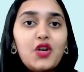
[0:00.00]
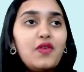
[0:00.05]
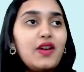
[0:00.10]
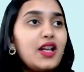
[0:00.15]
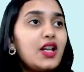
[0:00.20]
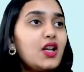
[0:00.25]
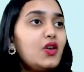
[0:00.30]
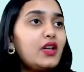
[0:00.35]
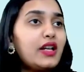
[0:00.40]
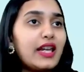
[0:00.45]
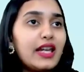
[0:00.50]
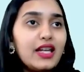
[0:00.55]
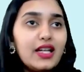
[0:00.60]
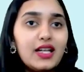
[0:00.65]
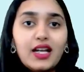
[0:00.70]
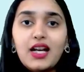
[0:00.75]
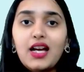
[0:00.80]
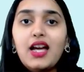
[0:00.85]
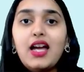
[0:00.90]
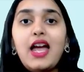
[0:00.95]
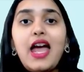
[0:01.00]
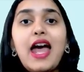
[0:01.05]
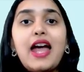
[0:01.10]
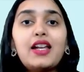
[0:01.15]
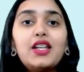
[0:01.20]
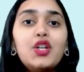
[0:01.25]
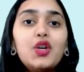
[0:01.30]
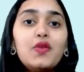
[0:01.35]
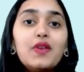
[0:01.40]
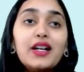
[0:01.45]
were looking
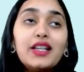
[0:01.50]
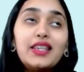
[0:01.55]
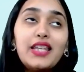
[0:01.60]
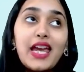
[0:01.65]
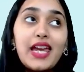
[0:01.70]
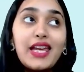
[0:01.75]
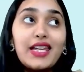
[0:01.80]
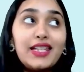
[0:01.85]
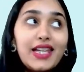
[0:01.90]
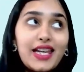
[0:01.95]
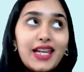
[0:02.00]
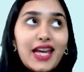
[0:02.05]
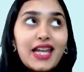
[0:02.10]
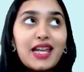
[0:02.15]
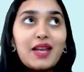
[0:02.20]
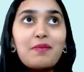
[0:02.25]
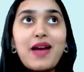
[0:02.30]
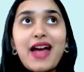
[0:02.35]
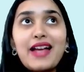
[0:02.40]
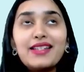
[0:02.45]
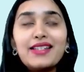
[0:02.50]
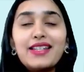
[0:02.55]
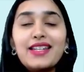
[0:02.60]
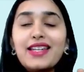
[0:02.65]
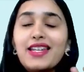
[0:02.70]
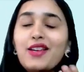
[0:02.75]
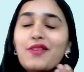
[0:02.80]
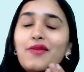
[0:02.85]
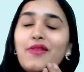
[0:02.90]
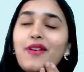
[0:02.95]
and you were thinking and
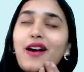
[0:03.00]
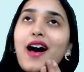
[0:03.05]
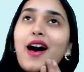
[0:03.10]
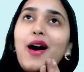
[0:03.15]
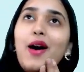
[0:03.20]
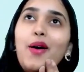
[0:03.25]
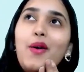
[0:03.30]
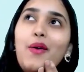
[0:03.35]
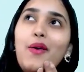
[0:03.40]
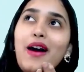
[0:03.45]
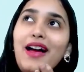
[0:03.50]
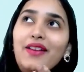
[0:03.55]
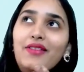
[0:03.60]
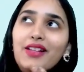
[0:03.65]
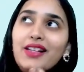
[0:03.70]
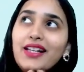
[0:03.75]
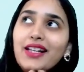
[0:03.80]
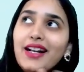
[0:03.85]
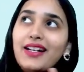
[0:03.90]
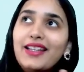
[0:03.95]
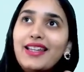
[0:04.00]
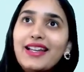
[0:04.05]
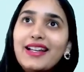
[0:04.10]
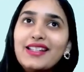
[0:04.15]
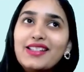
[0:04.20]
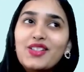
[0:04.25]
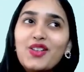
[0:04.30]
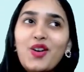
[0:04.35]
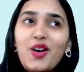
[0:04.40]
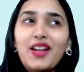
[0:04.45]
imagining, ki, wow, I will get
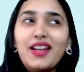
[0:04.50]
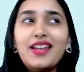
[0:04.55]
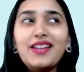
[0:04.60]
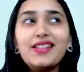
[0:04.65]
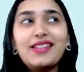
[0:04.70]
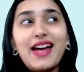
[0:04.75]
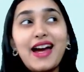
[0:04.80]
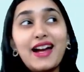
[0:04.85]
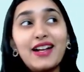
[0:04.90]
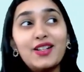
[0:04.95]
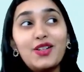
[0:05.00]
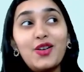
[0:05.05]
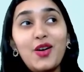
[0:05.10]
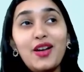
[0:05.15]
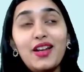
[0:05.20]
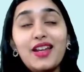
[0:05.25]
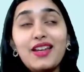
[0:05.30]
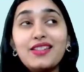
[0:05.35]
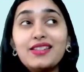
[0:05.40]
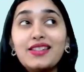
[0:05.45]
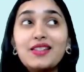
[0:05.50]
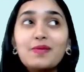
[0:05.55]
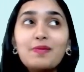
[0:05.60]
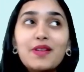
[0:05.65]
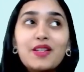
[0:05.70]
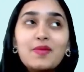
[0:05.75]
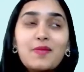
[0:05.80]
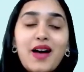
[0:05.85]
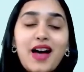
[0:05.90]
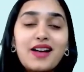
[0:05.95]
this college, that college, this
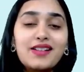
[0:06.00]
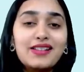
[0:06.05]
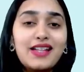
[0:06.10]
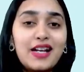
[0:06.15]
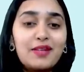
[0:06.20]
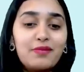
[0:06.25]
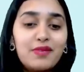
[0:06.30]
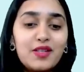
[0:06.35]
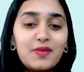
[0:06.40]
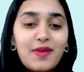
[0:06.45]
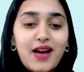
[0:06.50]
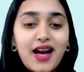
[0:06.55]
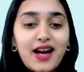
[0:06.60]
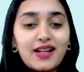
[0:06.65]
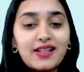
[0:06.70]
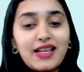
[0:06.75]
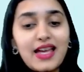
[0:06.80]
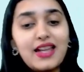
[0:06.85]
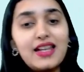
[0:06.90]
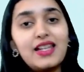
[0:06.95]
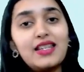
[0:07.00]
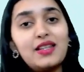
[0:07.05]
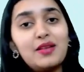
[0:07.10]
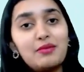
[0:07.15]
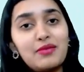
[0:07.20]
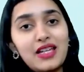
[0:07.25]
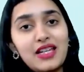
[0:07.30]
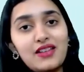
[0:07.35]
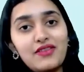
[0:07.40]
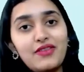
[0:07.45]
much marks, that much marks. And in the
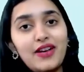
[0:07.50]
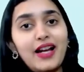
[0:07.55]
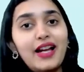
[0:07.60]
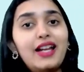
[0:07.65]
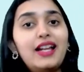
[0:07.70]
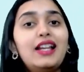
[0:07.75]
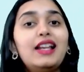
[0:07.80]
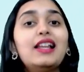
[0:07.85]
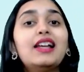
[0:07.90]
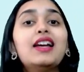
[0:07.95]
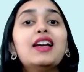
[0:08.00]
meanwhile,